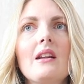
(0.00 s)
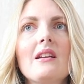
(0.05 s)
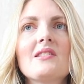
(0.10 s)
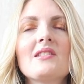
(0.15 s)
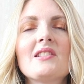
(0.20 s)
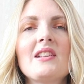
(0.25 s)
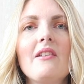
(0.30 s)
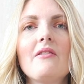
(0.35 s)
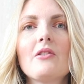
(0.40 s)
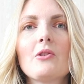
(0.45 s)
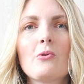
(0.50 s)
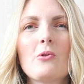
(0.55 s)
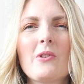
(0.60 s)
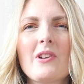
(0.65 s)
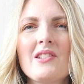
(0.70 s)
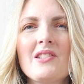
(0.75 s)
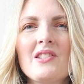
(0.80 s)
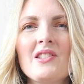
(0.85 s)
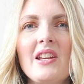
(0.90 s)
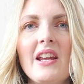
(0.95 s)
a 7
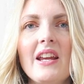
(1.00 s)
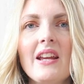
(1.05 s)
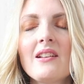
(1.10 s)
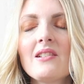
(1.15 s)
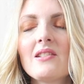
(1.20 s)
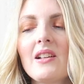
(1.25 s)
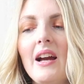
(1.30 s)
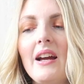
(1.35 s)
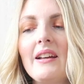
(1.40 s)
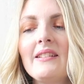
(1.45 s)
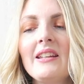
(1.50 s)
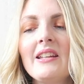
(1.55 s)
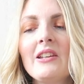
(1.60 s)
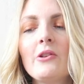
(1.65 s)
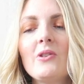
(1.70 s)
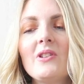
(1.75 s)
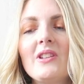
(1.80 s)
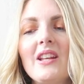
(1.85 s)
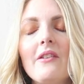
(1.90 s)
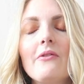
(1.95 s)
or a 6, I think
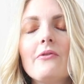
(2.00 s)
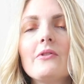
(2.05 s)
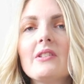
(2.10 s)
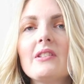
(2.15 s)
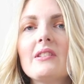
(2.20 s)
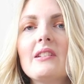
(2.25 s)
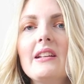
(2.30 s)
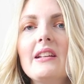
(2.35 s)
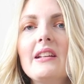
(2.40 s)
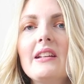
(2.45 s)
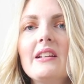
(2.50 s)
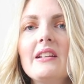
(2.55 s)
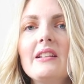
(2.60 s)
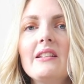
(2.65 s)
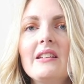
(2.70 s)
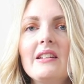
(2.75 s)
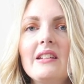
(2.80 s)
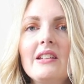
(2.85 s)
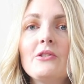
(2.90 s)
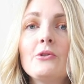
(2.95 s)
you definitely
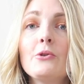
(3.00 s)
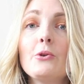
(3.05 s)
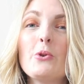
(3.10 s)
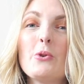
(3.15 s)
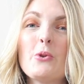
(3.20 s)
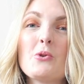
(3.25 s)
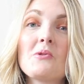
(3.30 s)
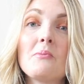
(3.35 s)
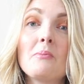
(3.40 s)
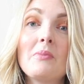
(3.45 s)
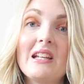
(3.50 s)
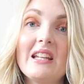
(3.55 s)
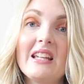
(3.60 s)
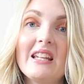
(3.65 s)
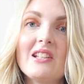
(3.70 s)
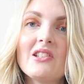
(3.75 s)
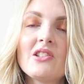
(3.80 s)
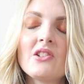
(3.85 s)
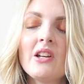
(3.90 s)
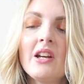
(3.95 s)
need to use
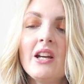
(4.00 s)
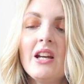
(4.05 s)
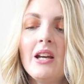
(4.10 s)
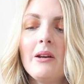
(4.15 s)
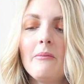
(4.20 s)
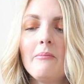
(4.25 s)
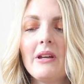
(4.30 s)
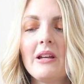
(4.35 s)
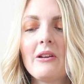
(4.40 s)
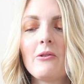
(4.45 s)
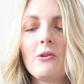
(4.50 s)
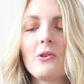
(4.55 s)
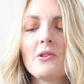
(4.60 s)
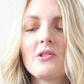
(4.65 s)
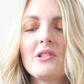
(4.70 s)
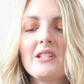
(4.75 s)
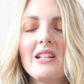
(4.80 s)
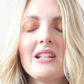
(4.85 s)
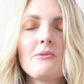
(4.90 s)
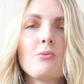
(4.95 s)
bleach,
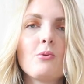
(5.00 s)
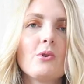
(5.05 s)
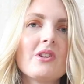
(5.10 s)
because this